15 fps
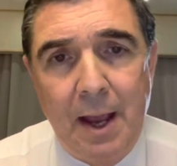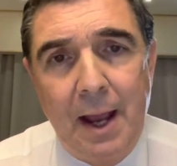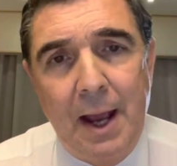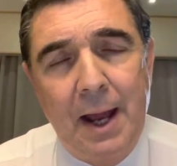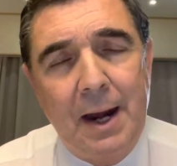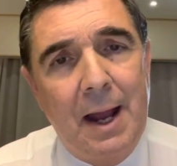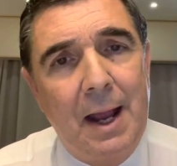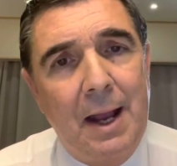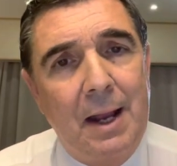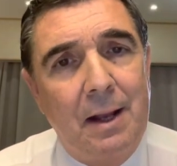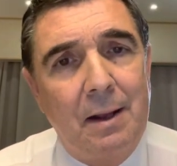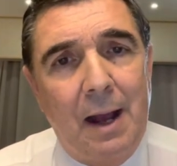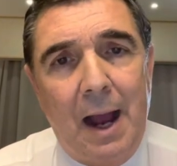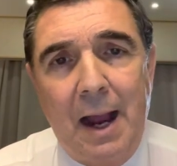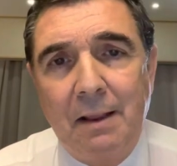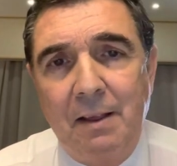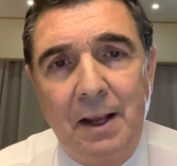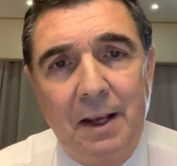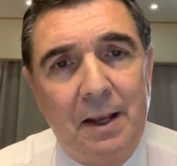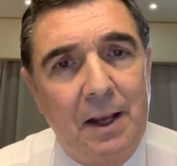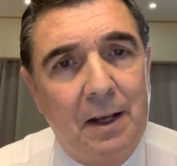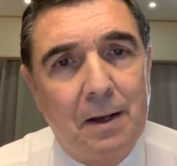And I
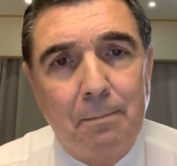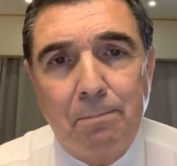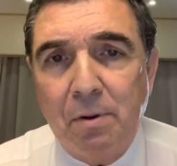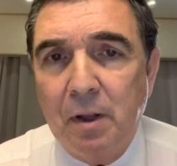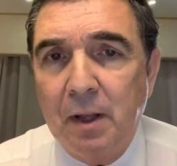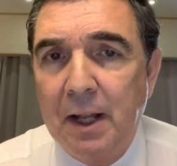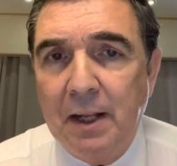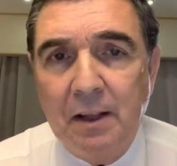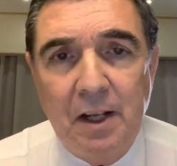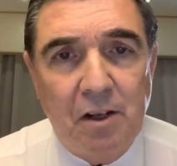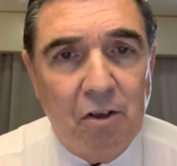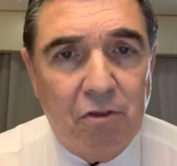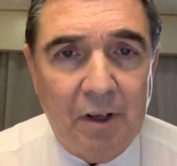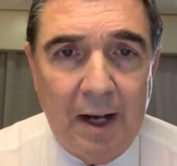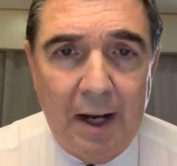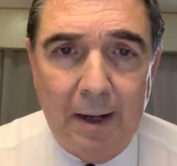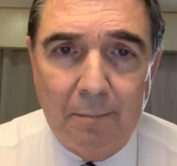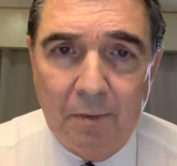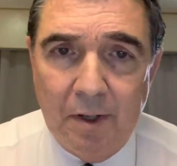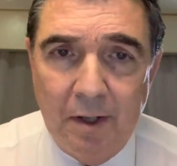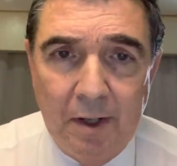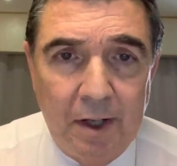think he completely
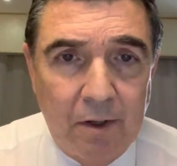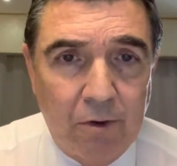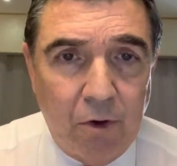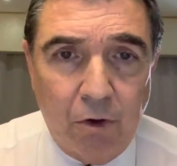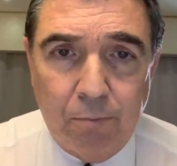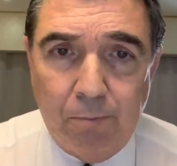disarmed those